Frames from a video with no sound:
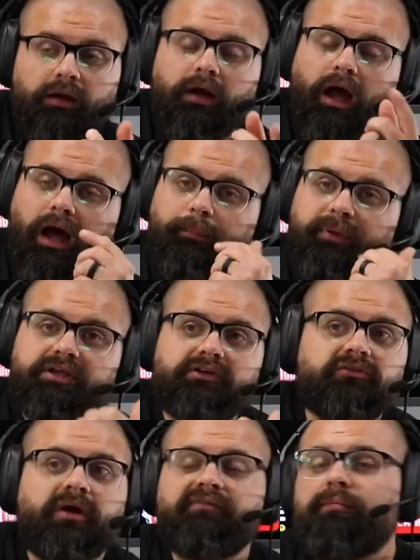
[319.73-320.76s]
but you
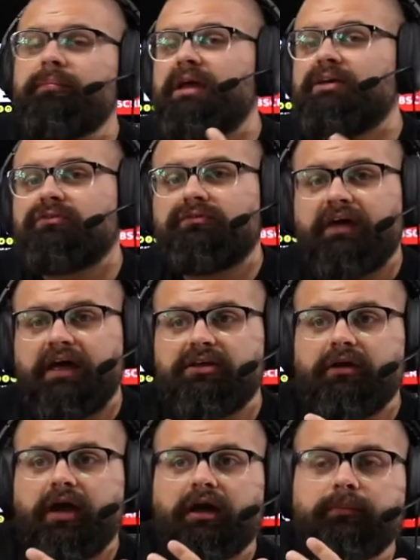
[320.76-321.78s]
do have a major
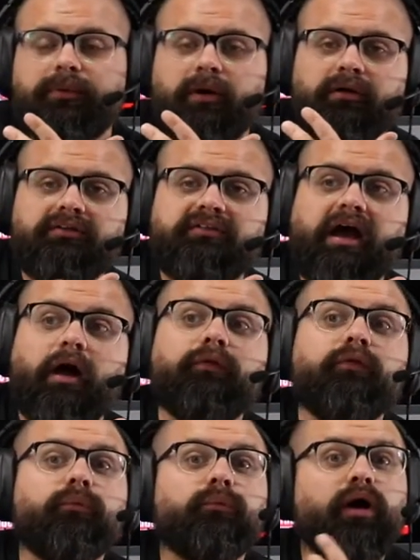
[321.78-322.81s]
value-add component down
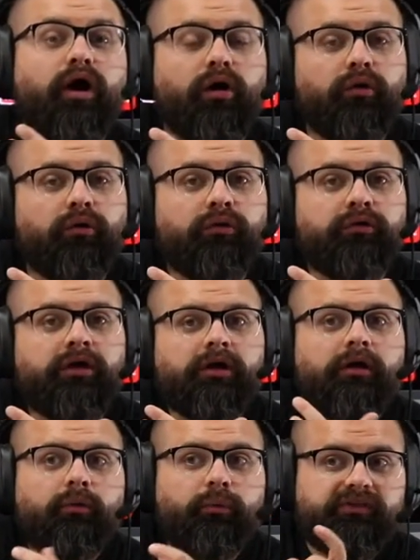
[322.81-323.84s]
the road
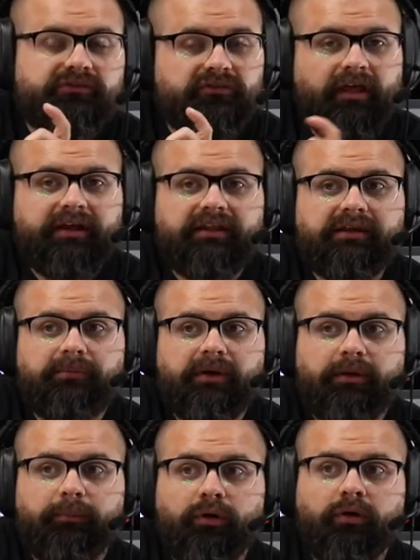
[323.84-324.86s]
with slightly
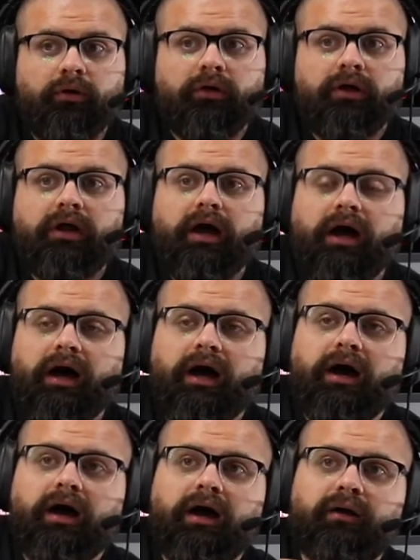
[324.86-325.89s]
minimal
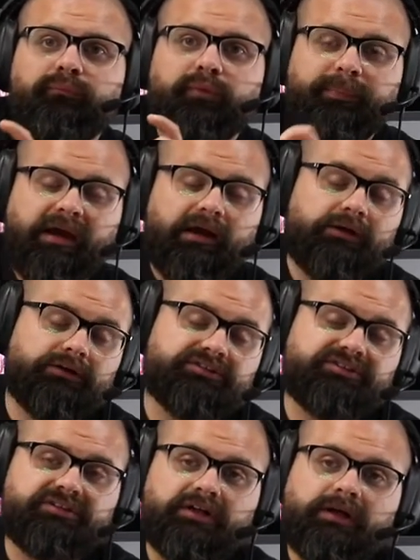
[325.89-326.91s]

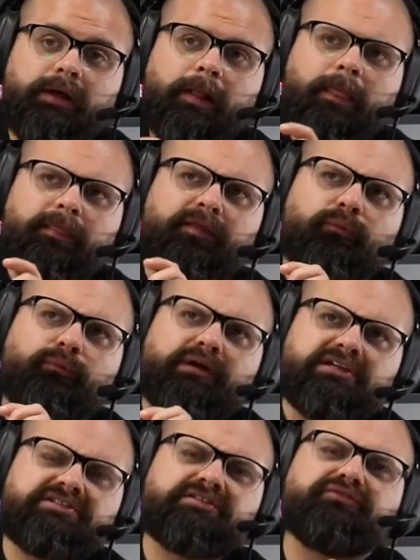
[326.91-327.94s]
repairs. The
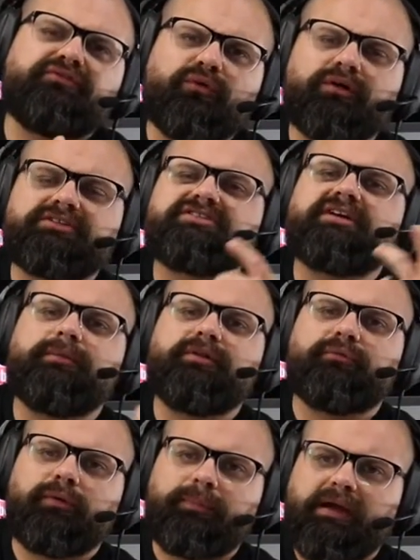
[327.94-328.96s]
reason for some of
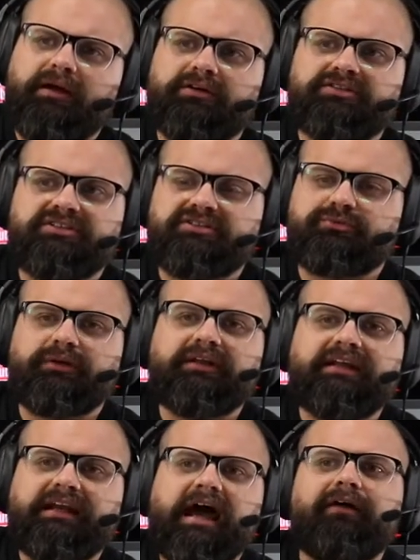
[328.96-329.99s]
the repairs is
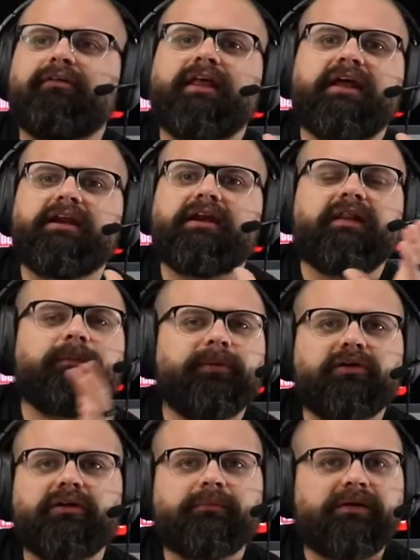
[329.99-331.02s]
really not related to the
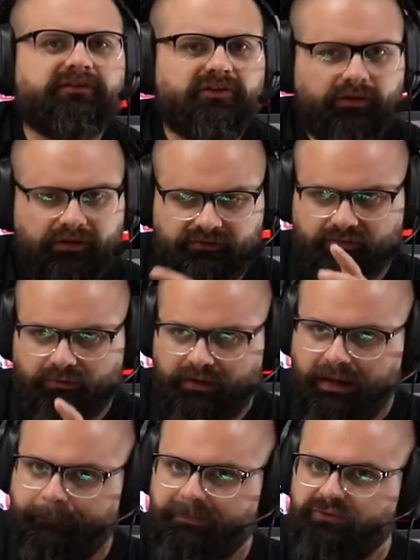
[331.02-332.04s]
building being totally screwed
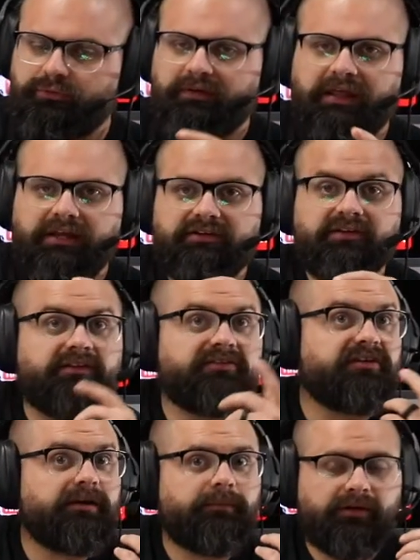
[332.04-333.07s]
up. It's related to the
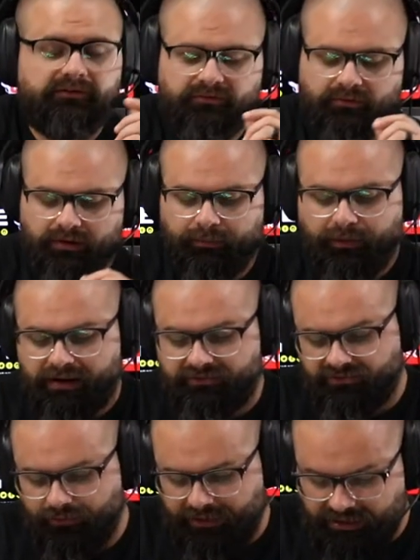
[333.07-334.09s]
city being screwed up, right?
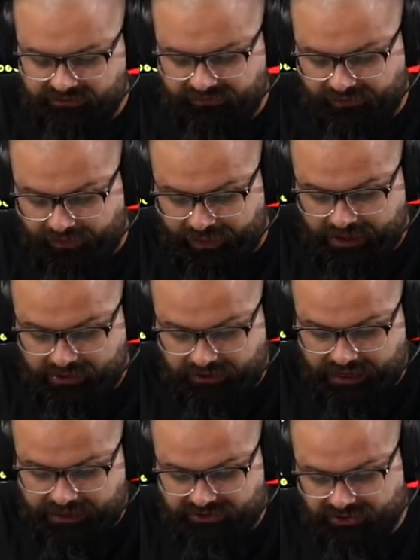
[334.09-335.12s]
So because of all that, you
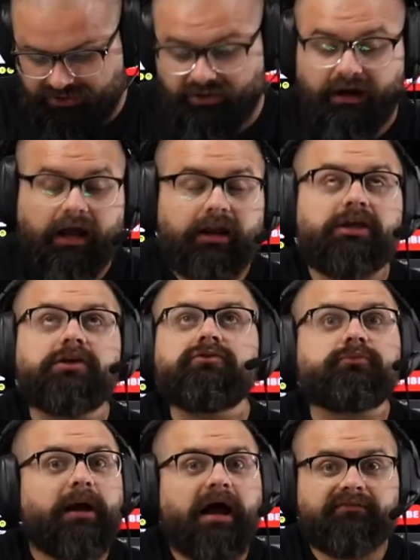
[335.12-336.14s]
could actually turn out a
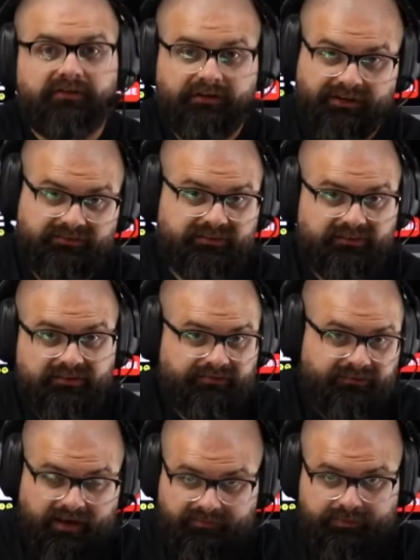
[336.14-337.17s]
huge profit of like
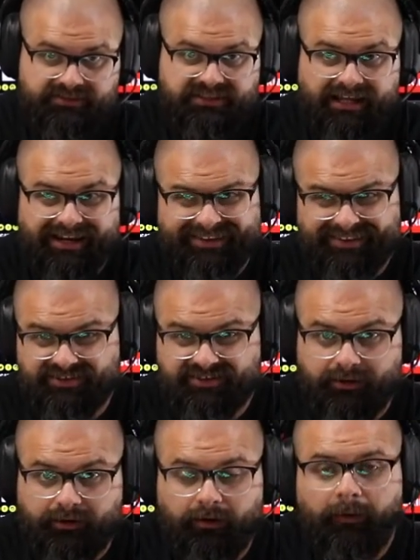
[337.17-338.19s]
65% on this
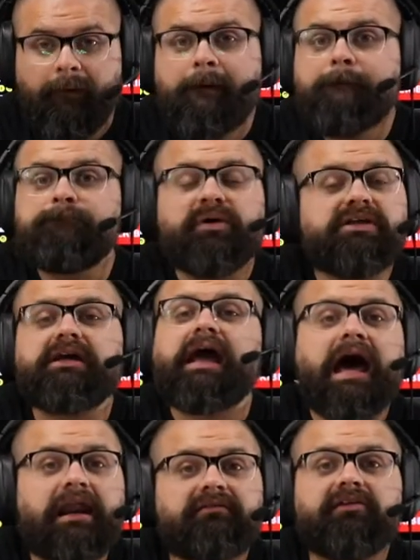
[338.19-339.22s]
sucker. But you
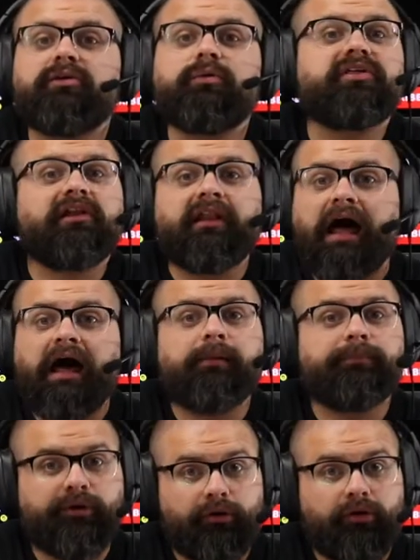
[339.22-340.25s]
got to deal with a lot of
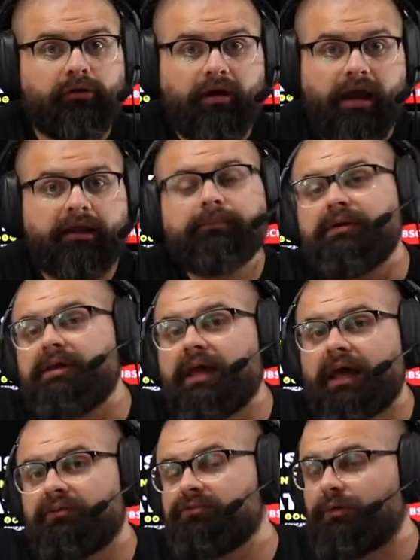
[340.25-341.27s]
bureaucratic BS,